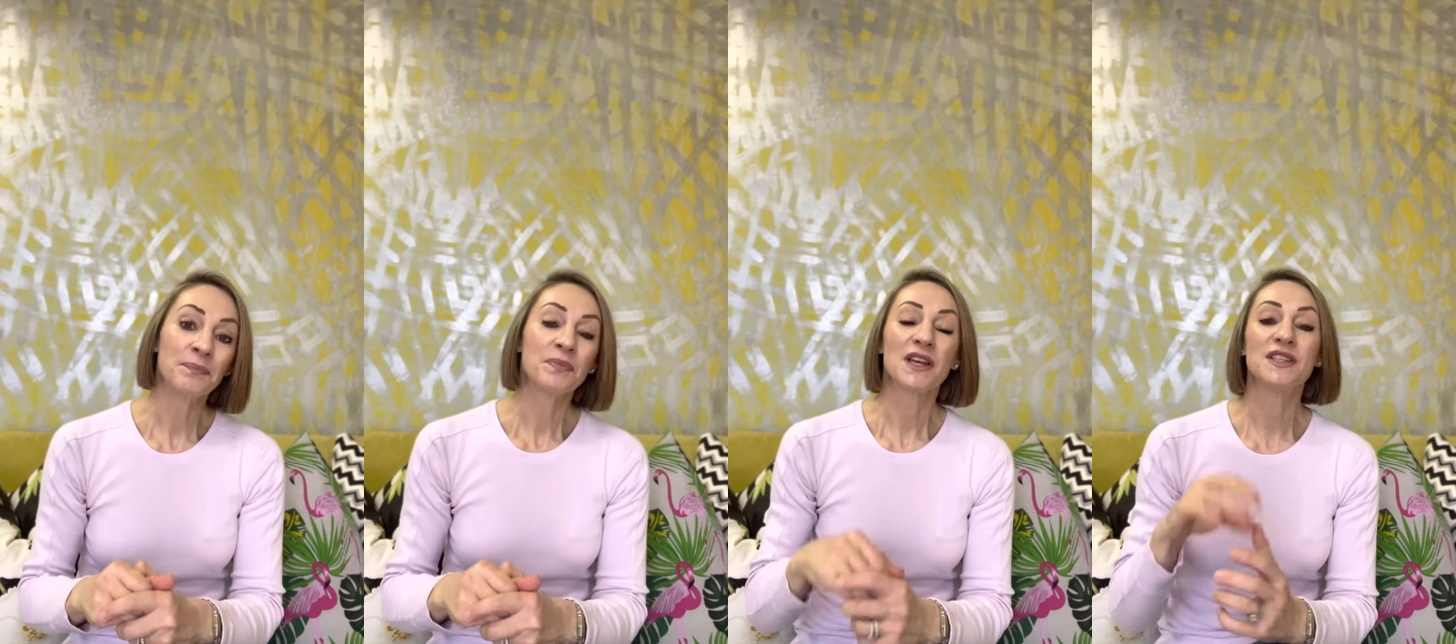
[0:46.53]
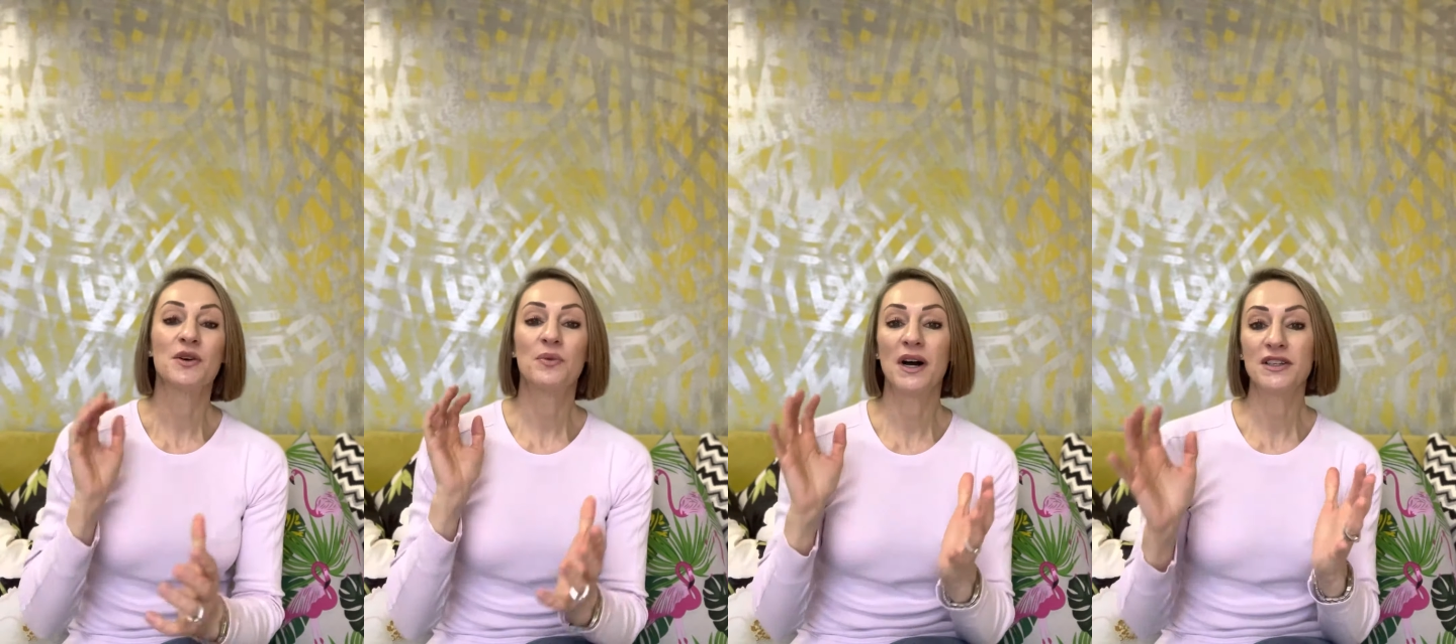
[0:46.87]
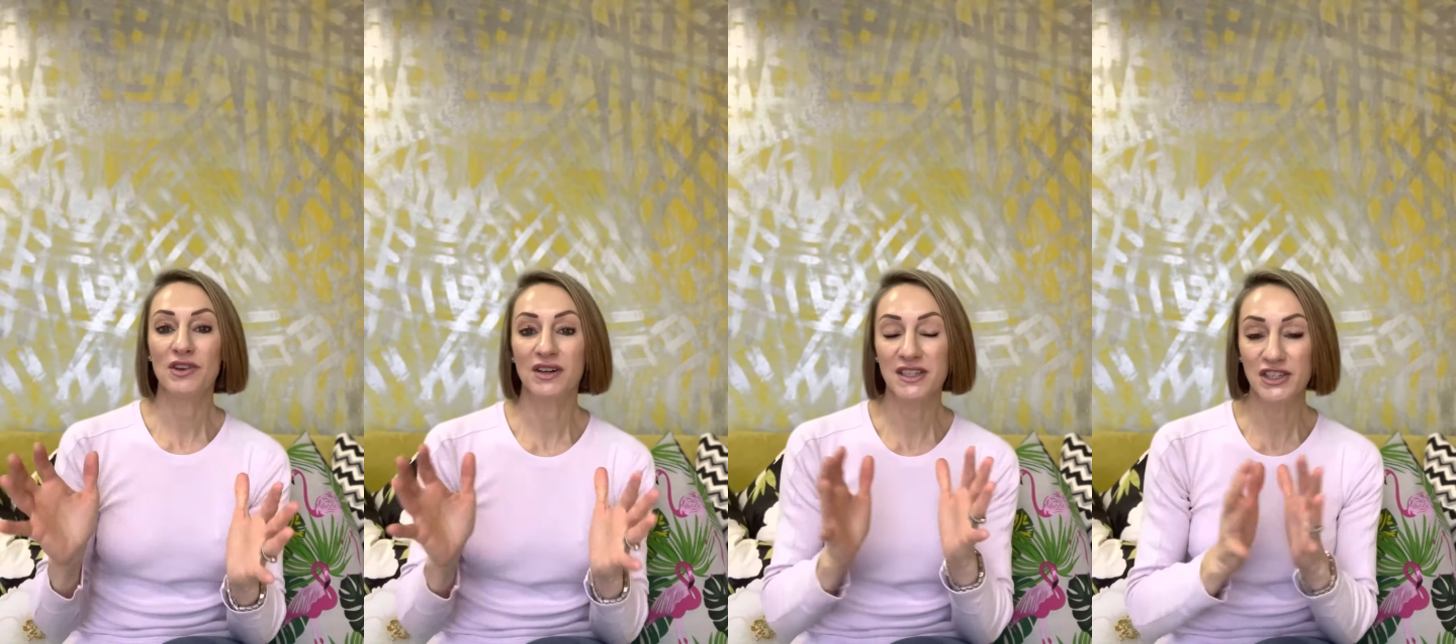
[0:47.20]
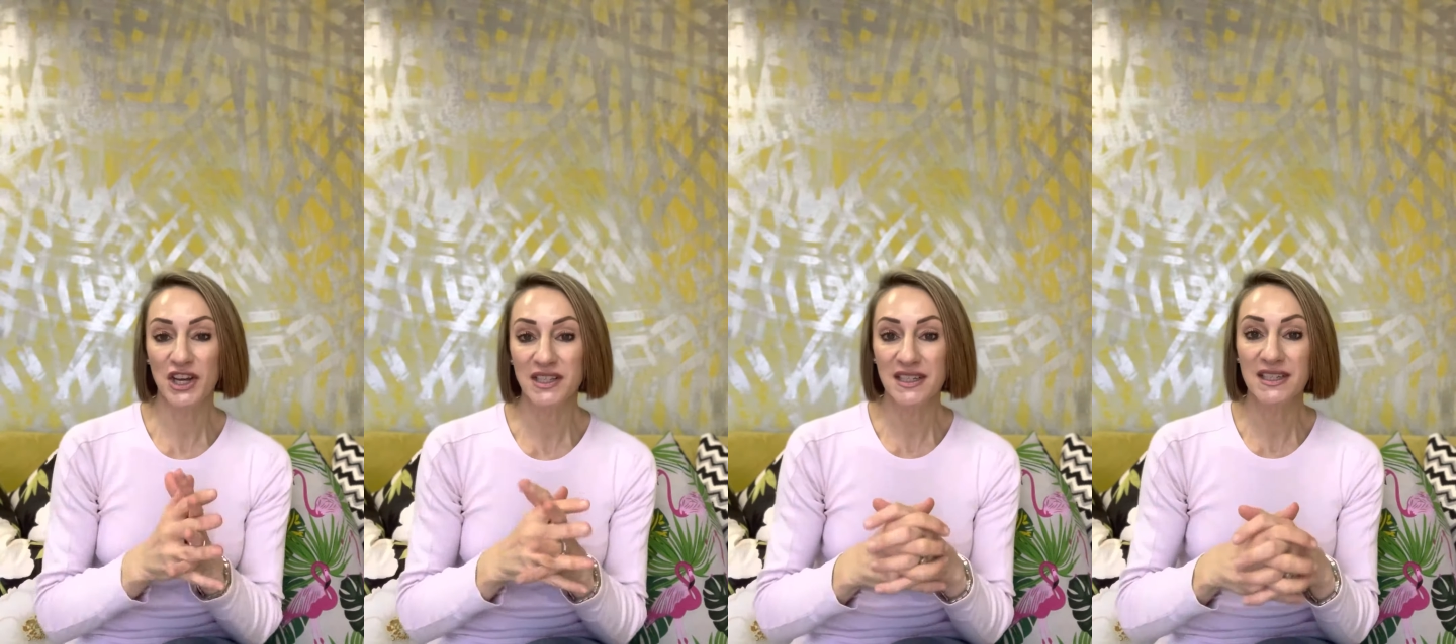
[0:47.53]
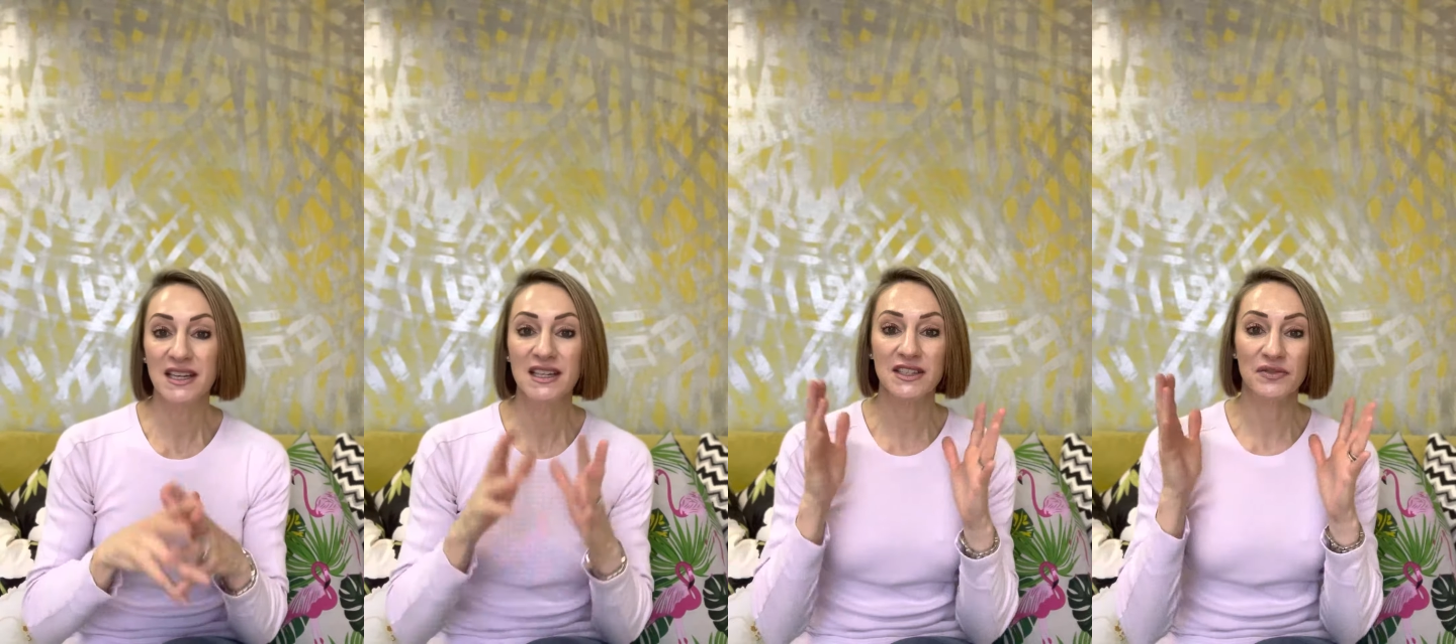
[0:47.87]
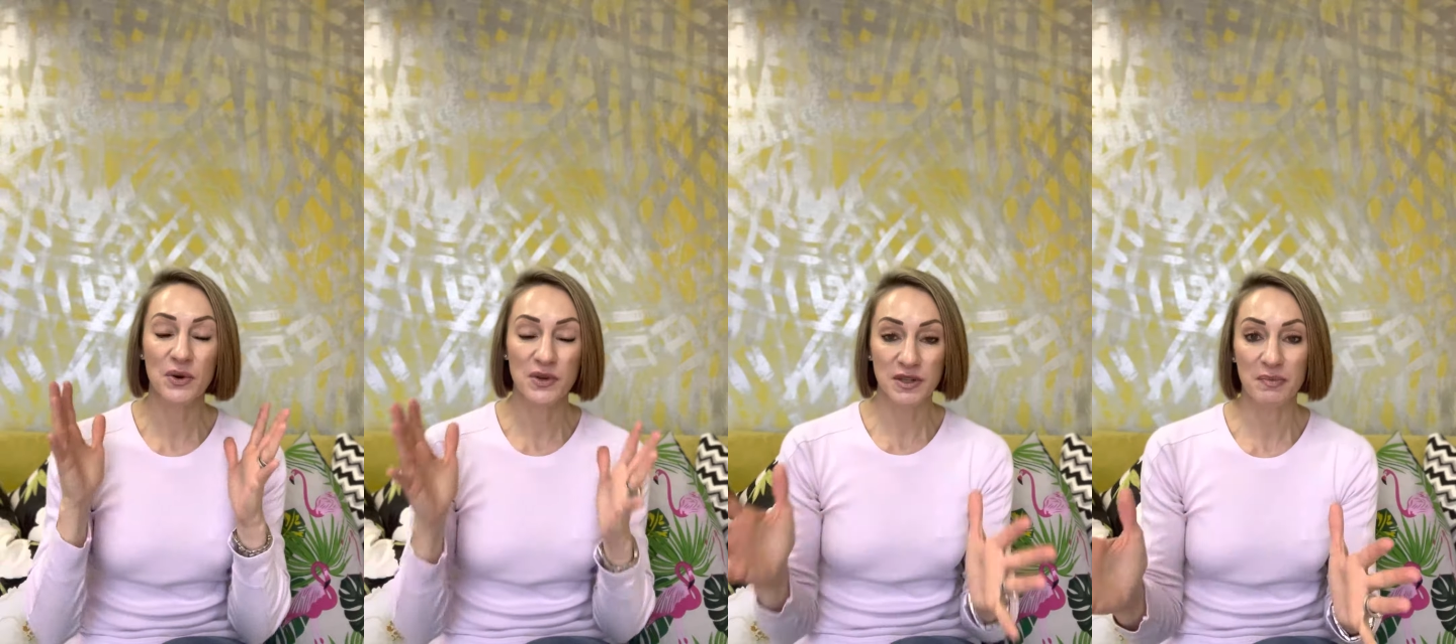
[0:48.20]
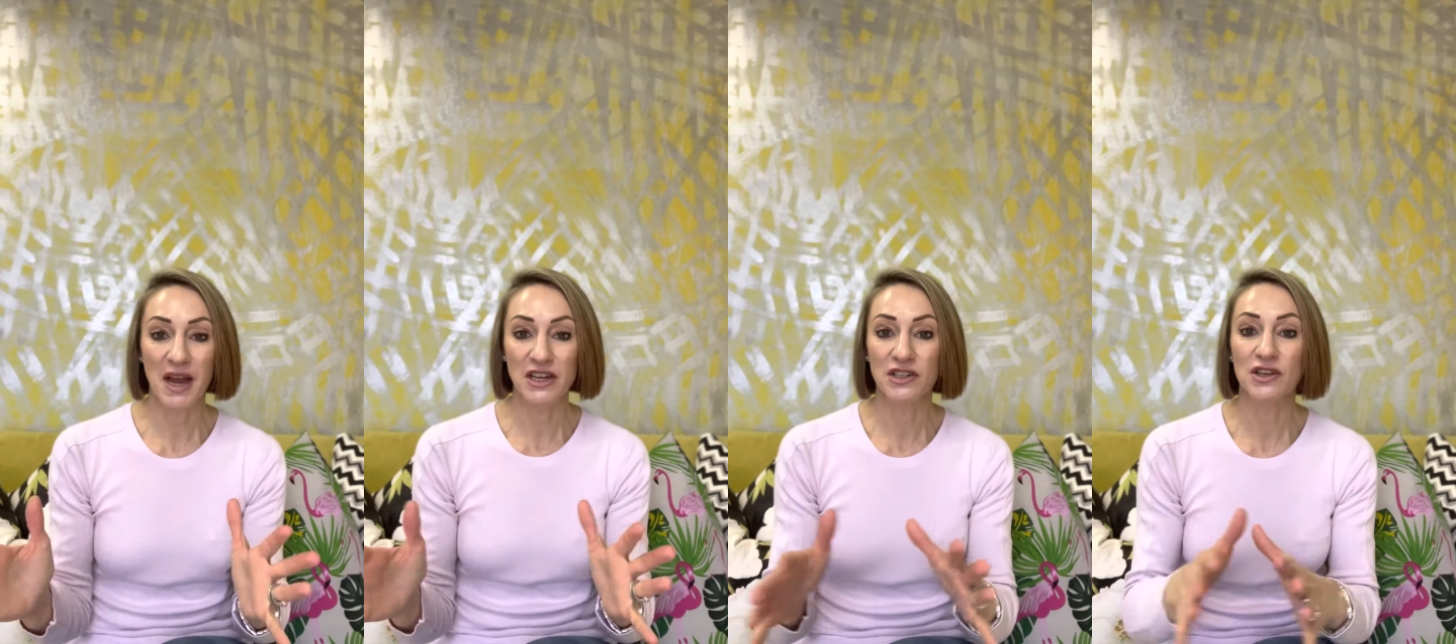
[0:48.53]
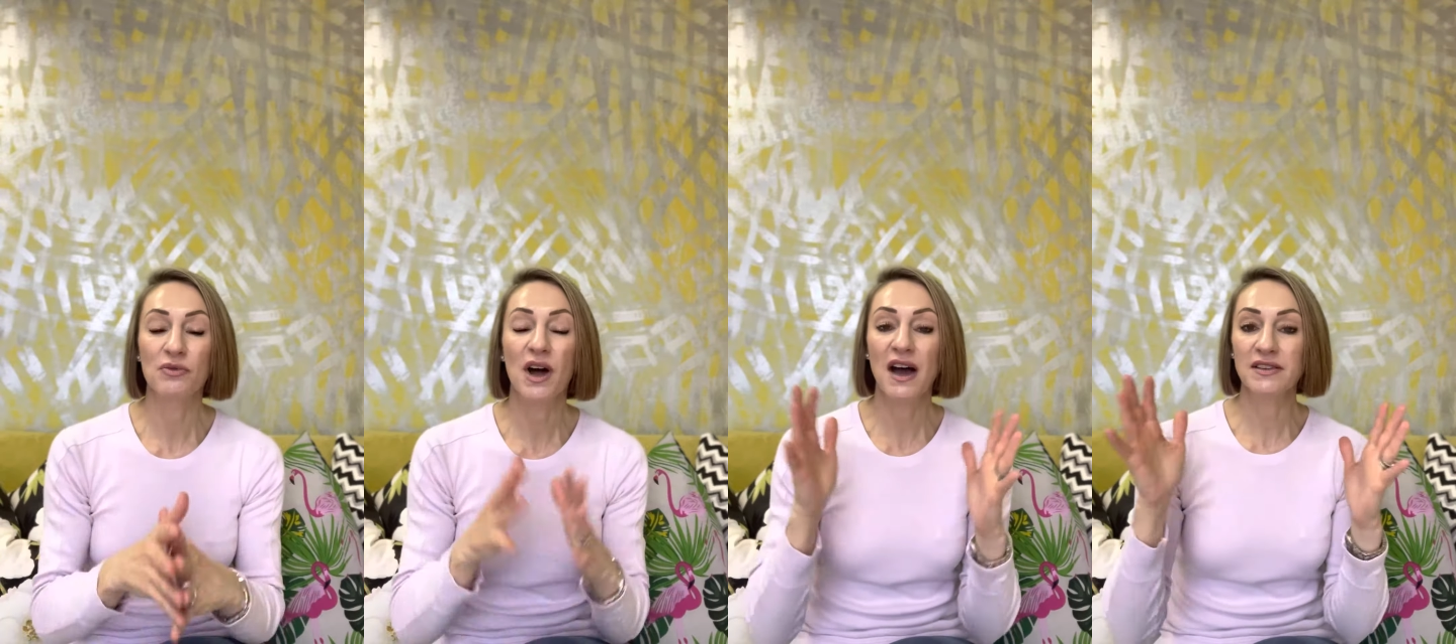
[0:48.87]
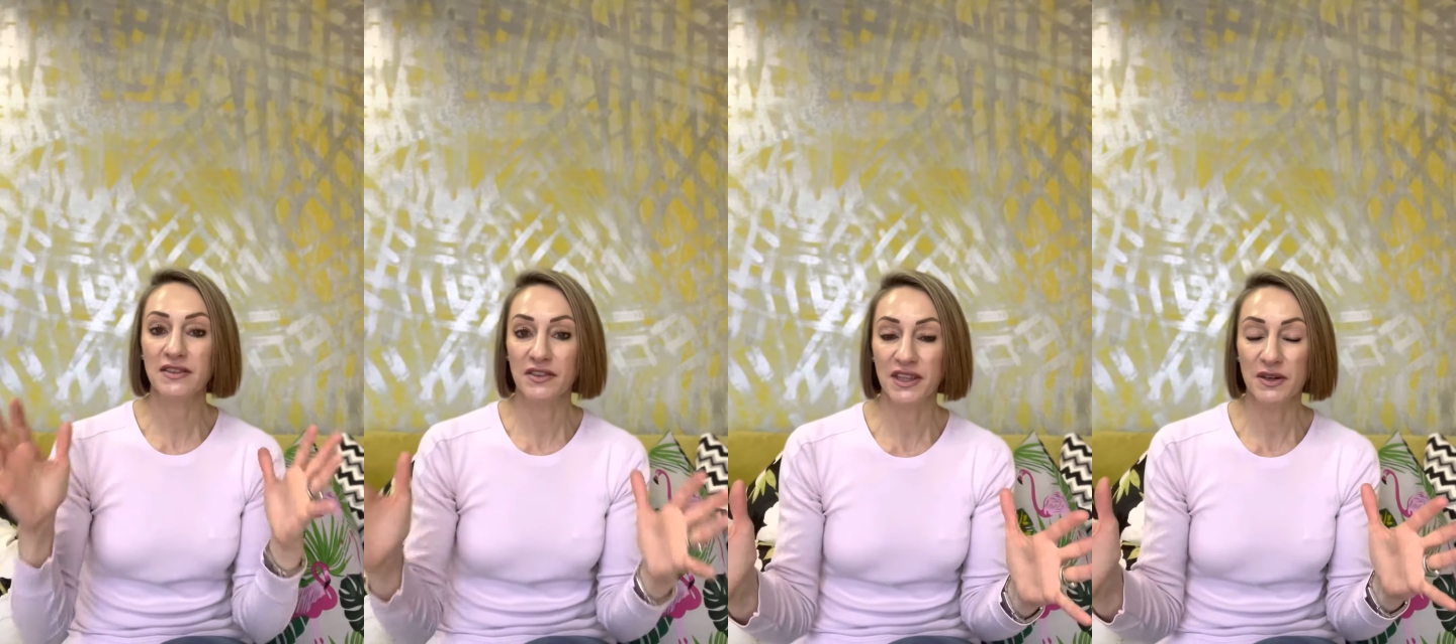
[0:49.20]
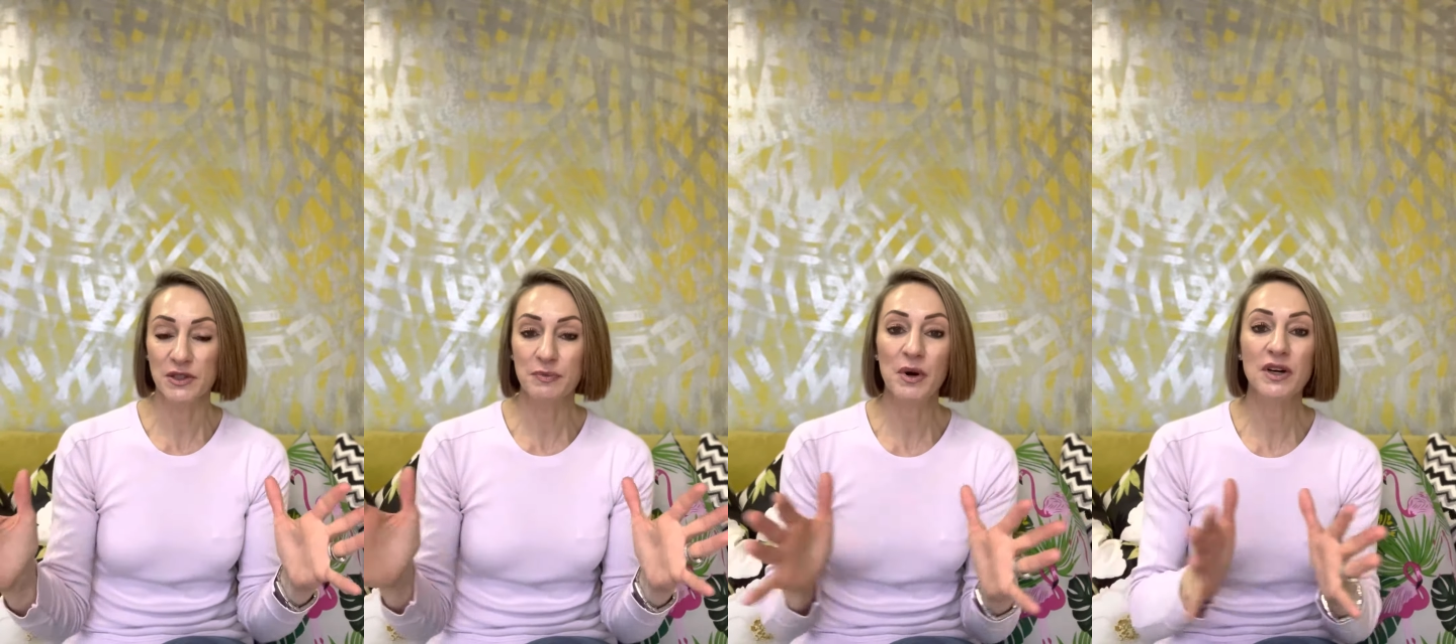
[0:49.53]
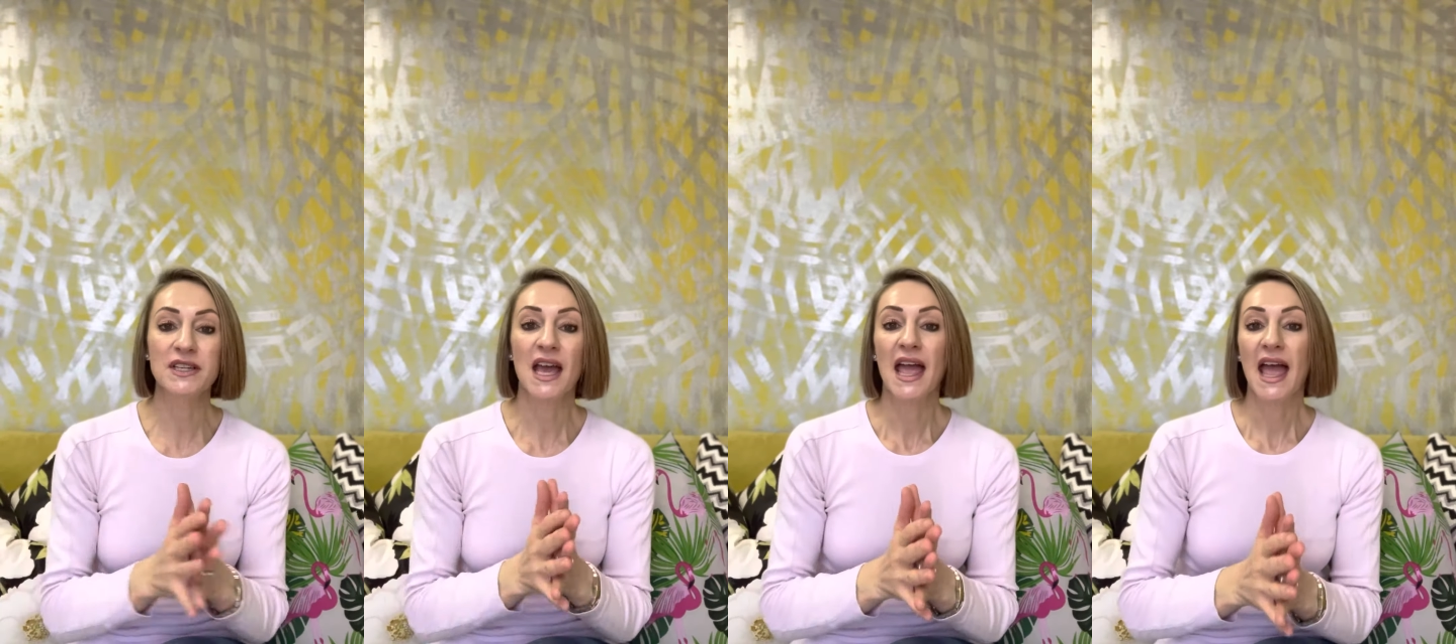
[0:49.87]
So what Dr. Chetan did is, of course, the patient arrived, everything was booked,